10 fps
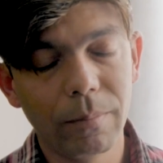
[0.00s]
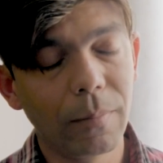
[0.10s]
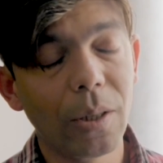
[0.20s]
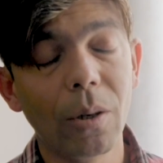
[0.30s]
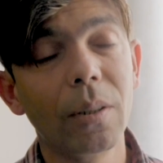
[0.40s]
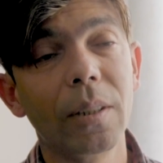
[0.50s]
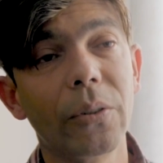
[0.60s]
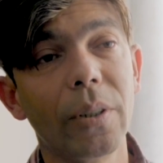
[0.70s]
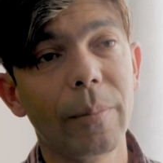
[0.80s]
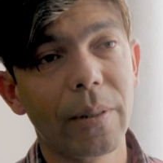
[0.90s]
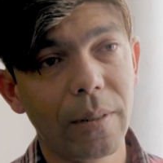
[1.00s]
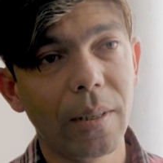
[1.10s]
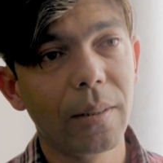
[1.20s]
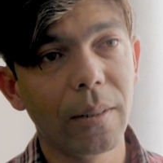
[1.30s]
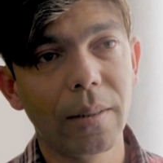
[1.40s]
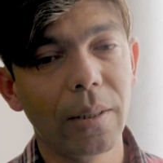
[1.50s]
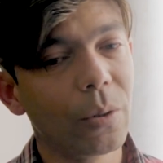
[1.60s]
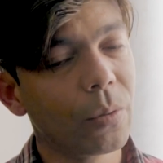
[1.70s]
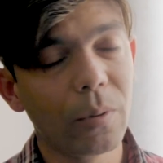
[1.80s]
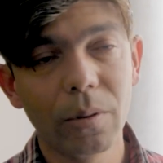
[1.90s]
my only dream is that I
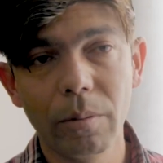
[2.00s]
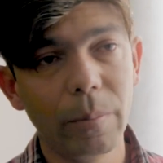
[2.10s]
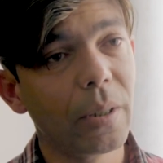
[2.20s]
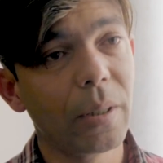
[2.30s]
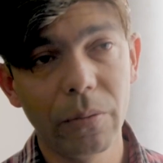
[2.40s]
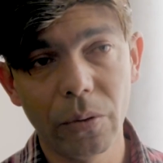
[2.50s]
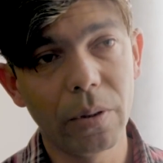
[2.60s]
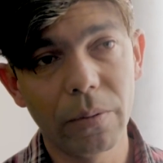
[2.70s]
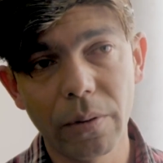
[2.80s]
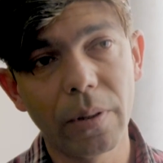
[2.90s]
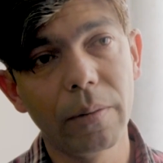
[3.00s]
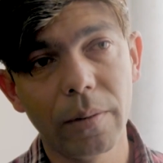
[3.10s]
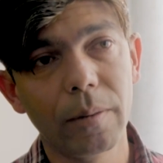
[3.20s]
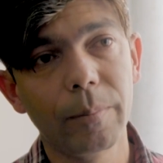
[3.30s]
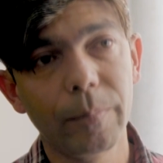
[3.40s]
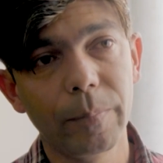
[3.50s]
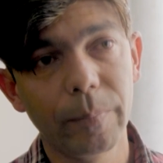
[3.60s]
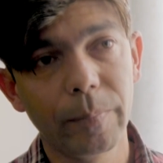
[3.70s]
don't want to be a refugee forever.